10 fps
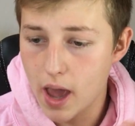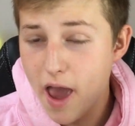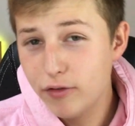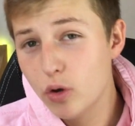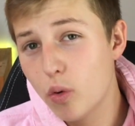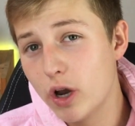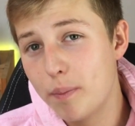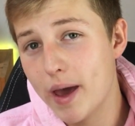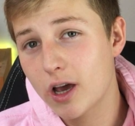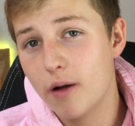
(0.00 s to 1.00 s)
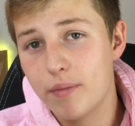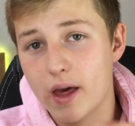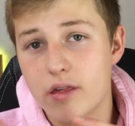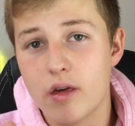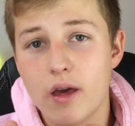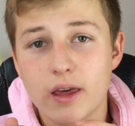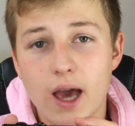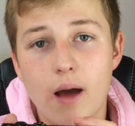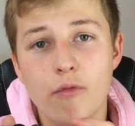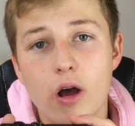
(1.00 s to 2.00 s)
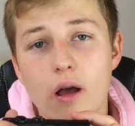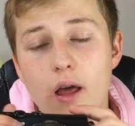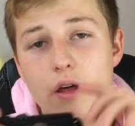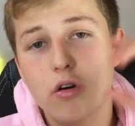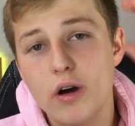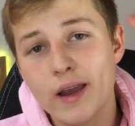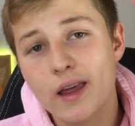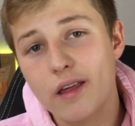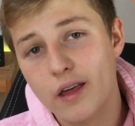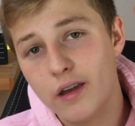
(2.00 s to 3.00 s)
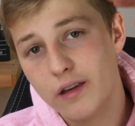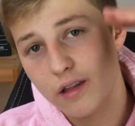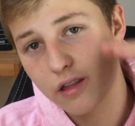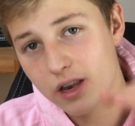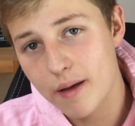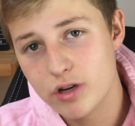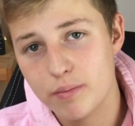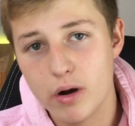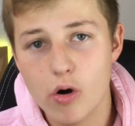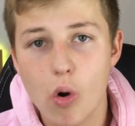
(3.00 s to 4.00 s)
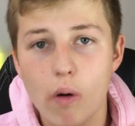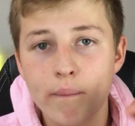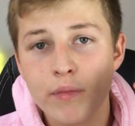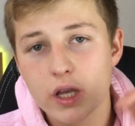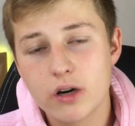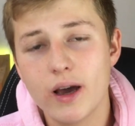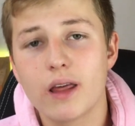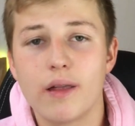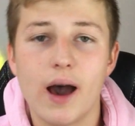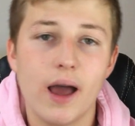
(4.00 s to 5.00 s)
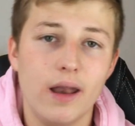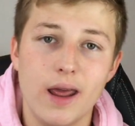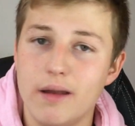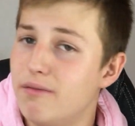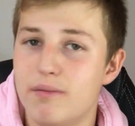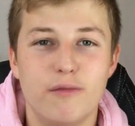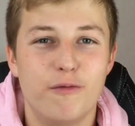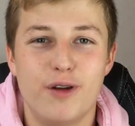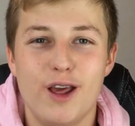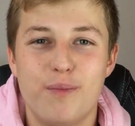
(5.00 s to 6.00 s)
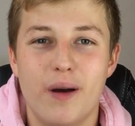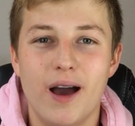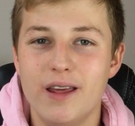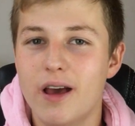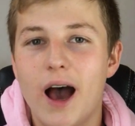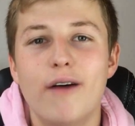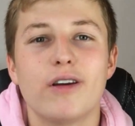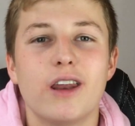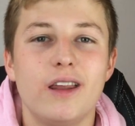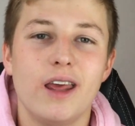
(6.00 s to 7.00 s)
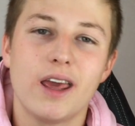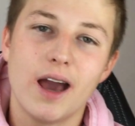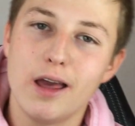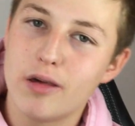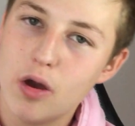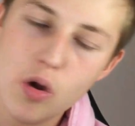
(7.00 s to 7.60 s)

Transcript: If you want to pick up this camera, the link is in the description below. Click that and then press buy. Have a great day guys.